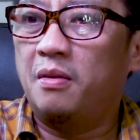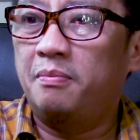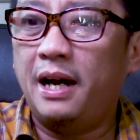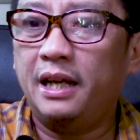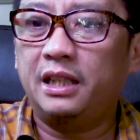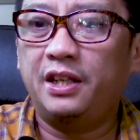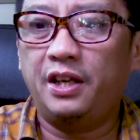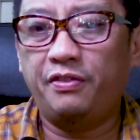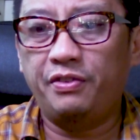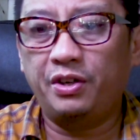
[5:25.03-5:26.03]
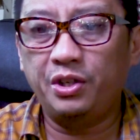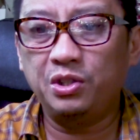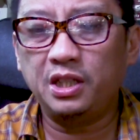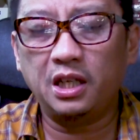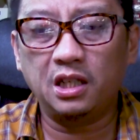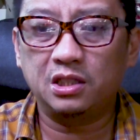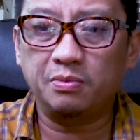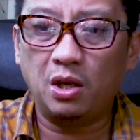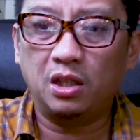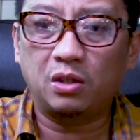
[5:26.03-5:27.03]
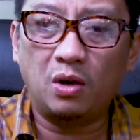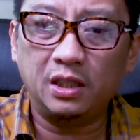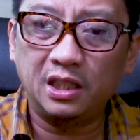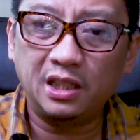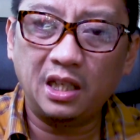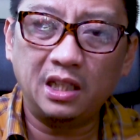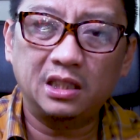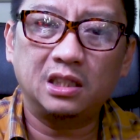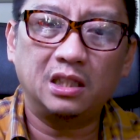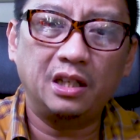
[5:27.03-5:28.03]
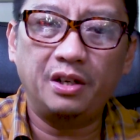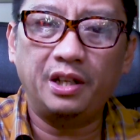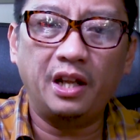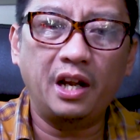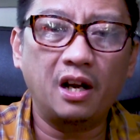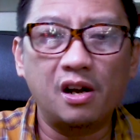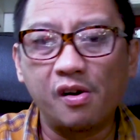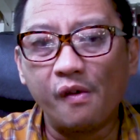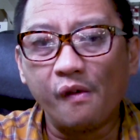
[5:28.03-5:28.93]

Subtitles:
But if you're using small quantities here and there,